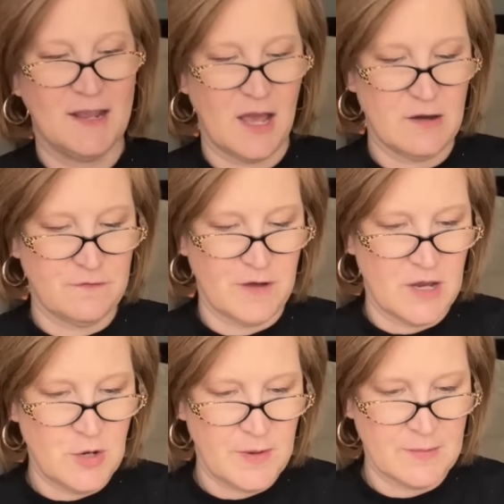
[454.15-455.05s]
Kind of
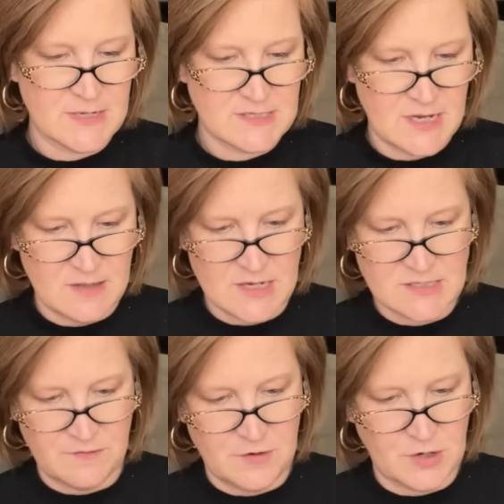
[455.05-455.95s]
fun. You'll be able to see this
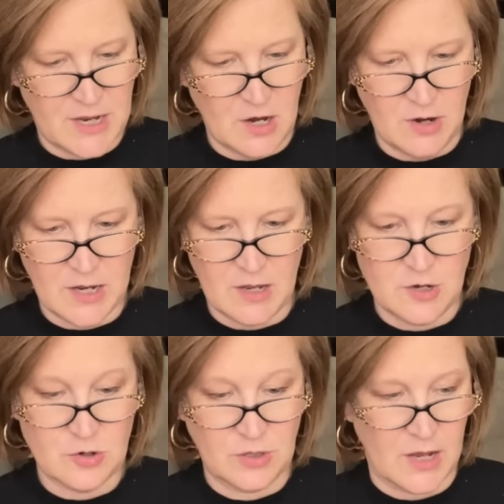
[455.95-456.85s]
if you're carrying it in
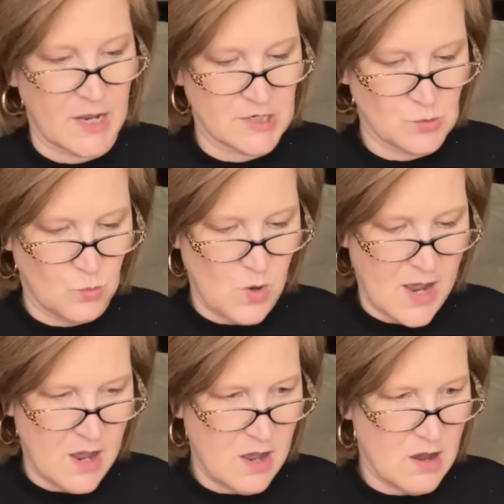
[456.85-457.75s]
your luggage.
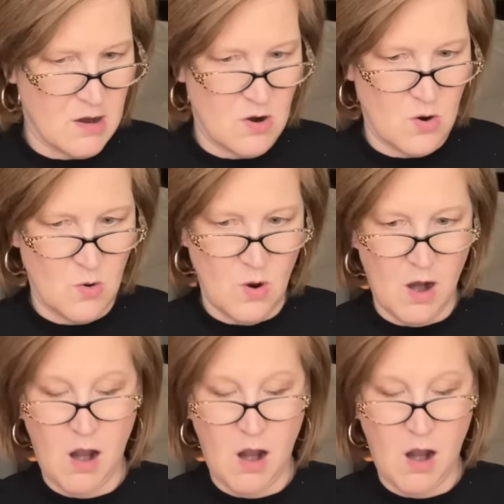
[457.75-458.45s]
Wow.